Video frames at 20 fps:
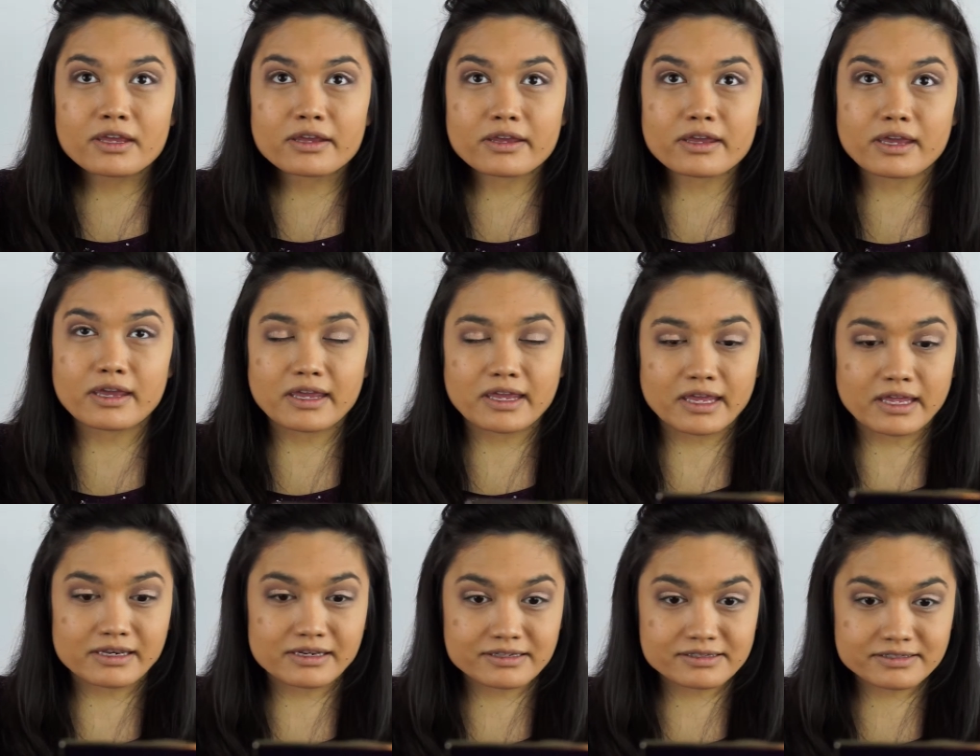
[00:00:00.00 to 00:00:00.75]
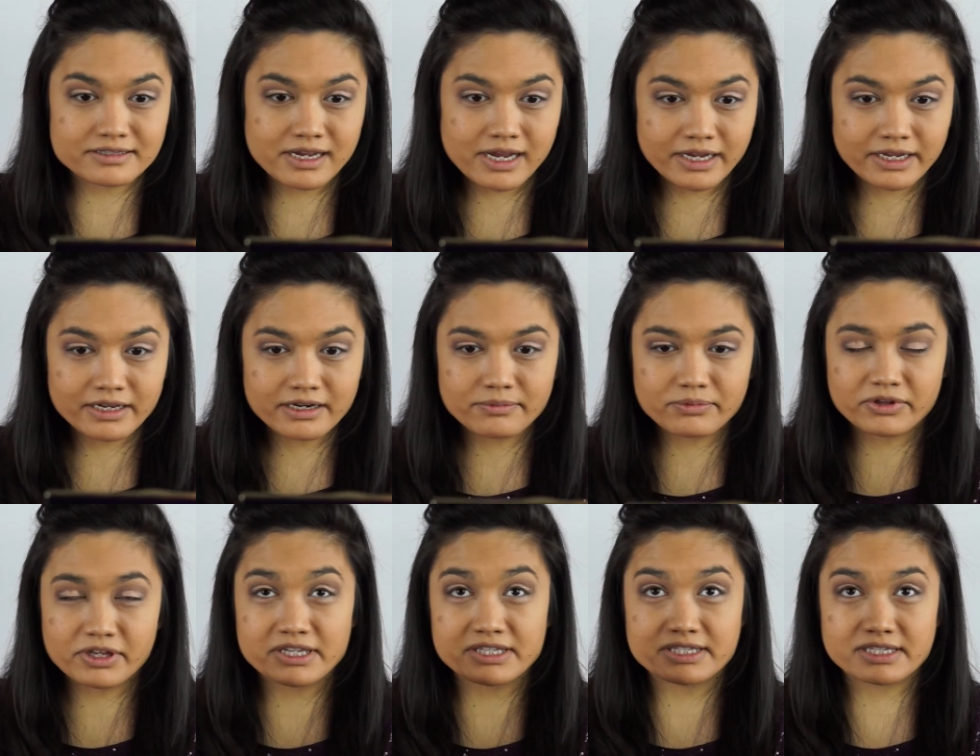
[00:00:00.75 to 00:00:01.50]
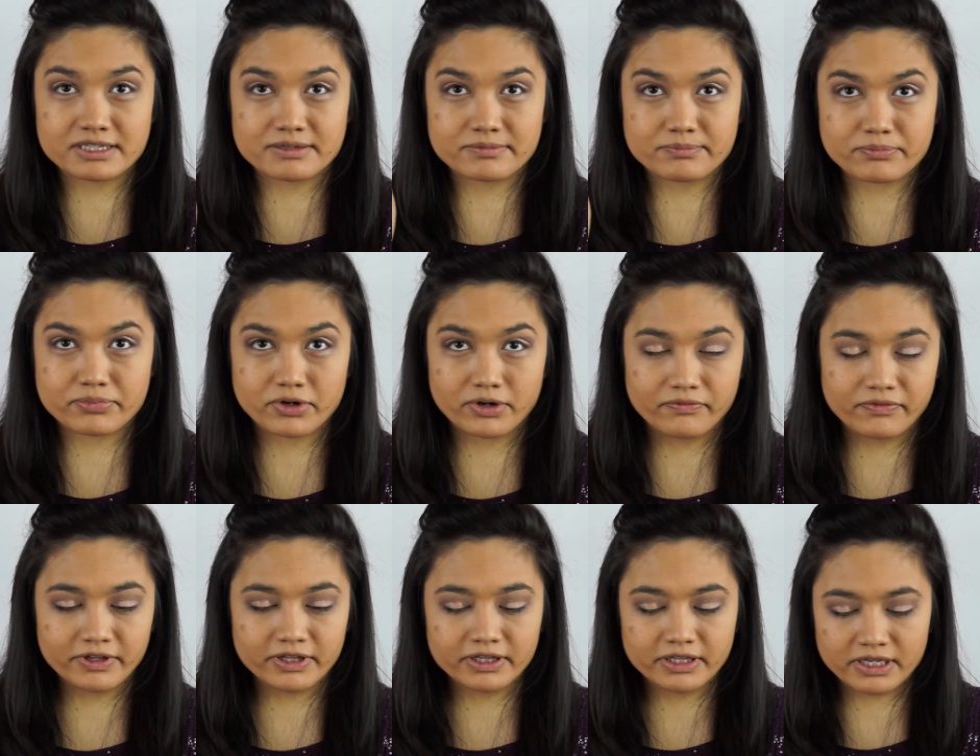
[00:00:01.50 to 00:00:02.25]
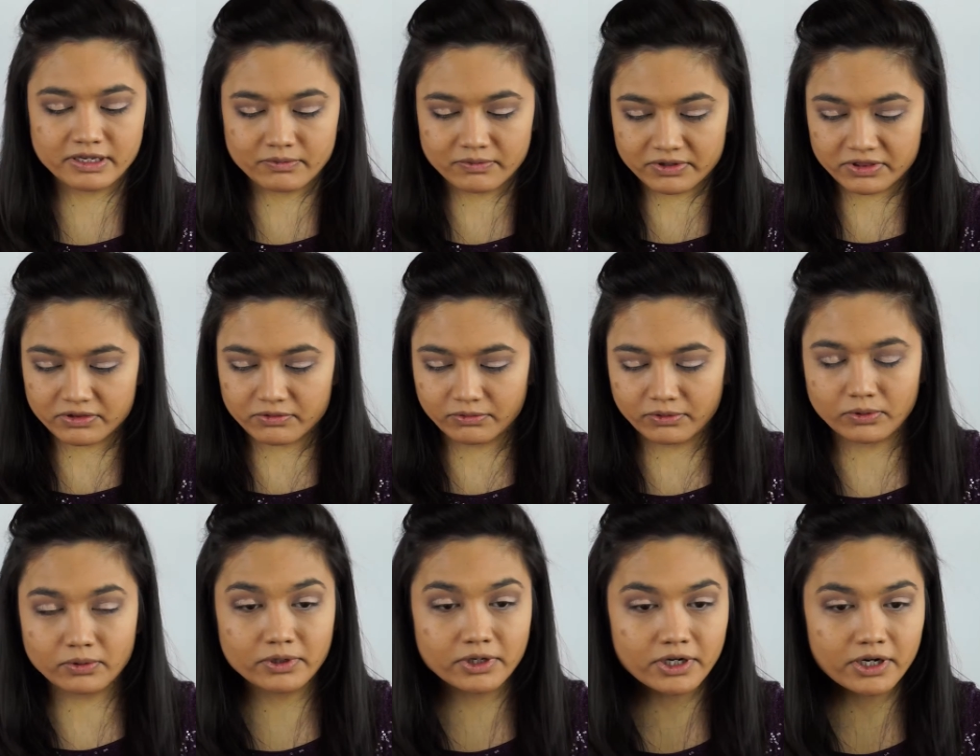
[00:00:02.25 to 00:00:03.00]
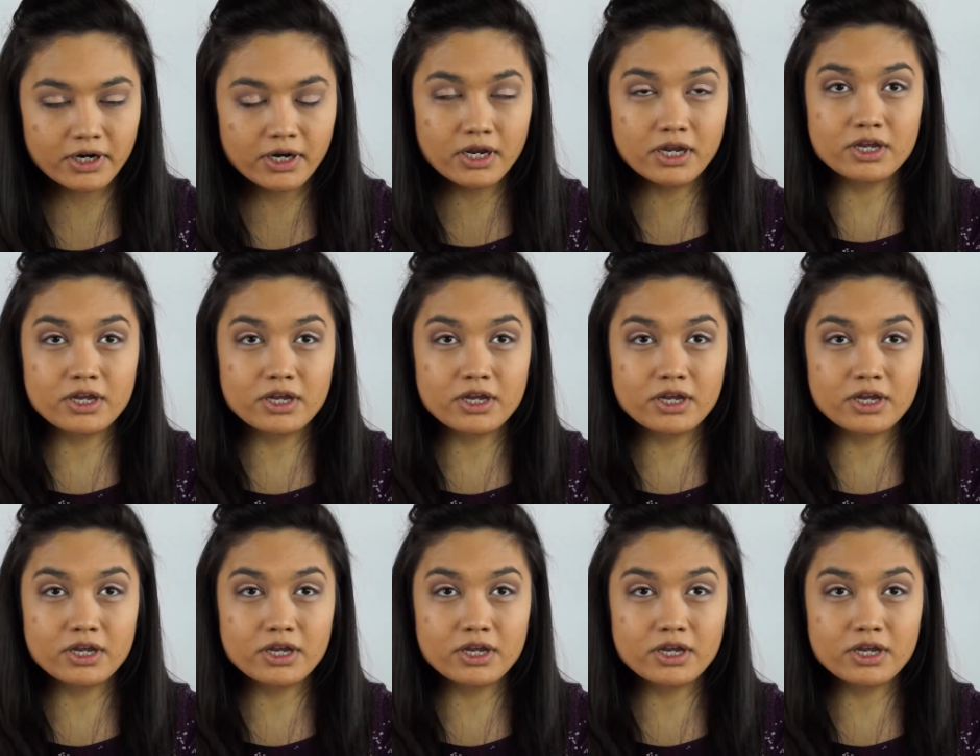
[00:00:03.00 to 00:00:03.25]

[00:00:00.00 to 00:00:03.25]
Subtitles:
Okay, and it's not going to place it perfectly with the roller,